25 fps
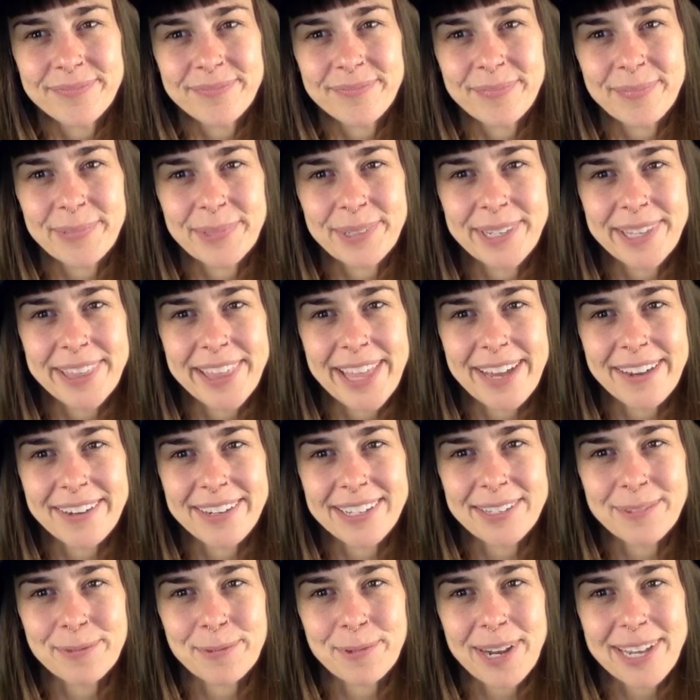Breathe out
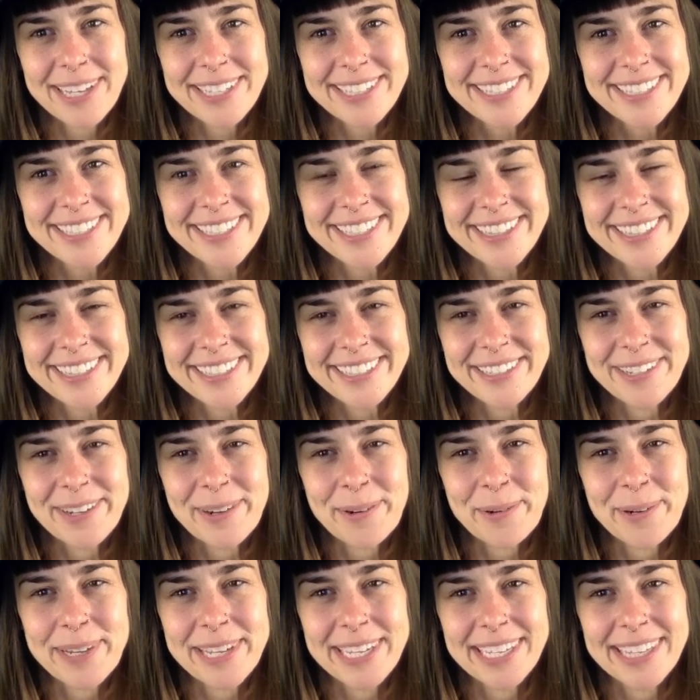and rest in the
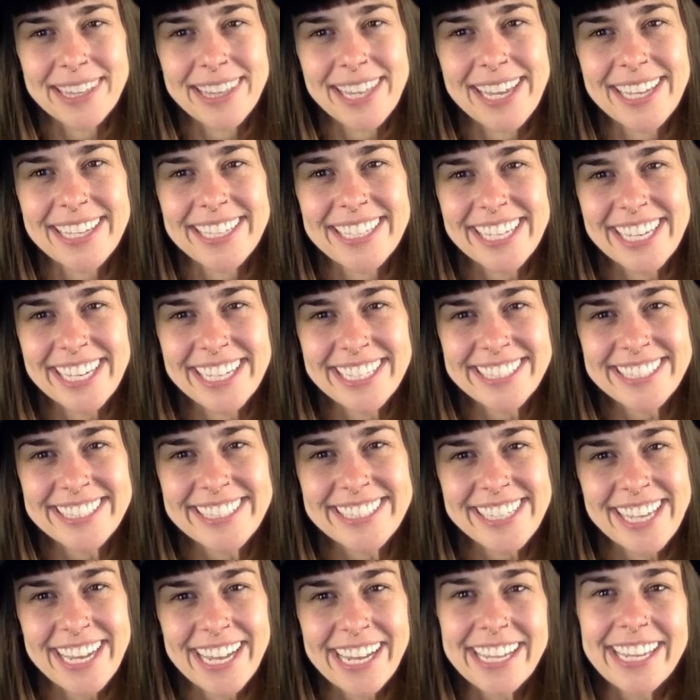knowing that,
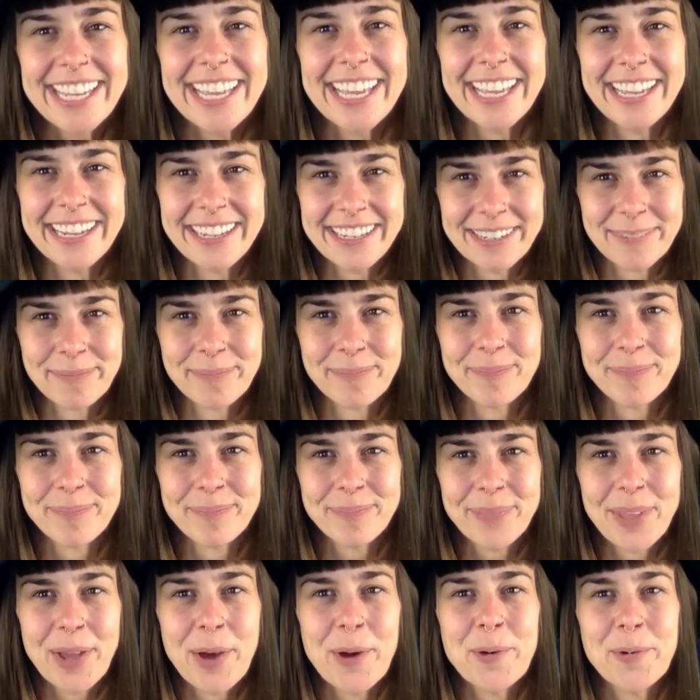yes, I am
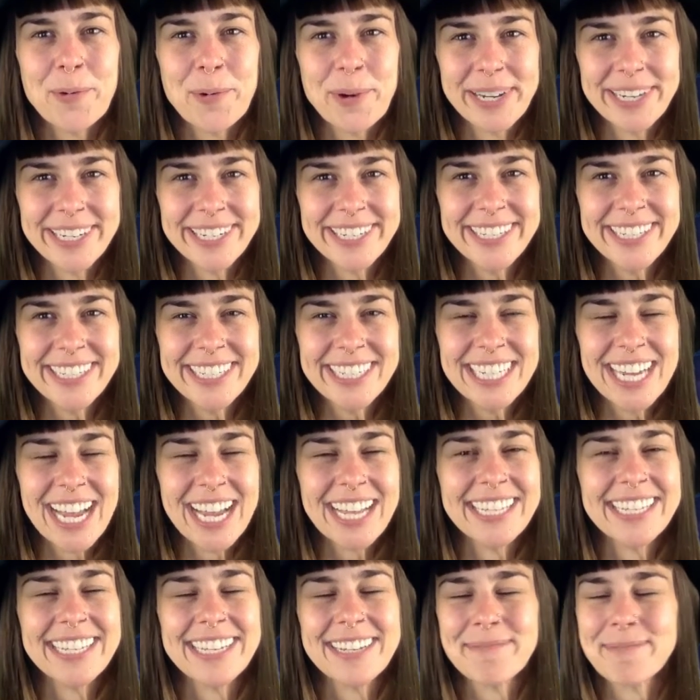aware.
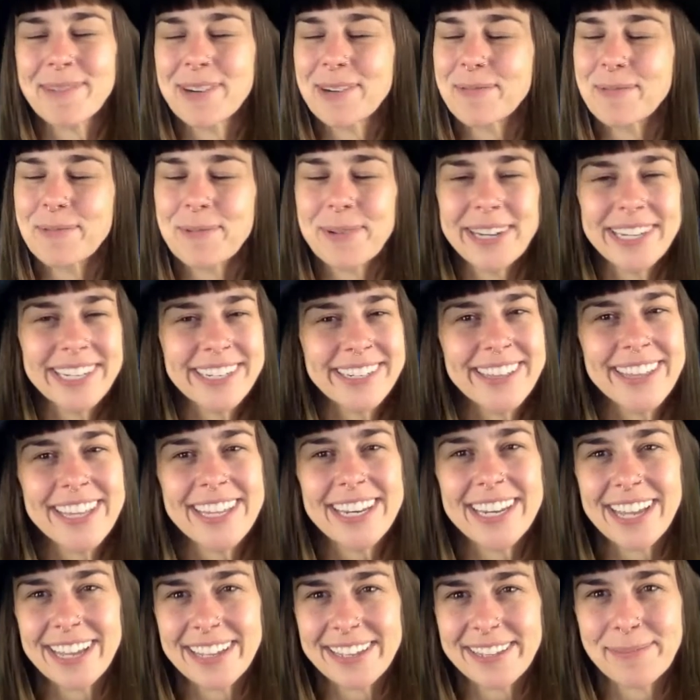I am aware
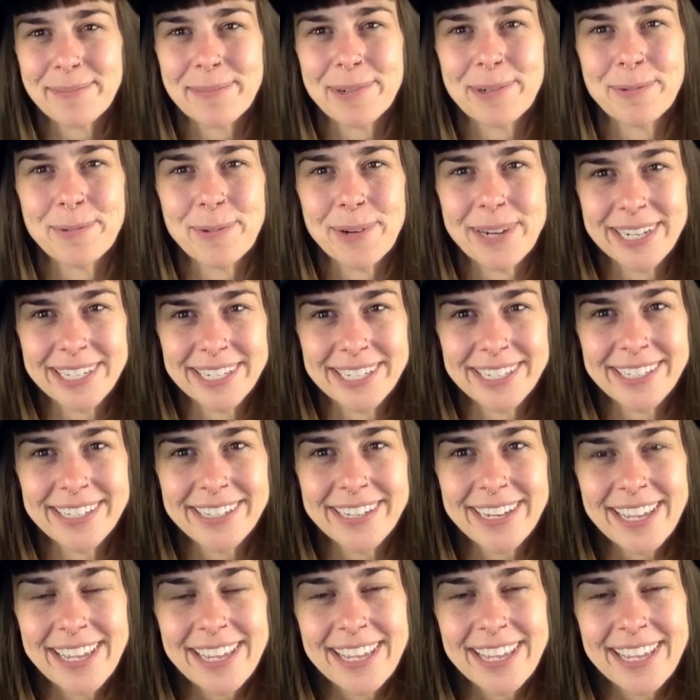that I am aware.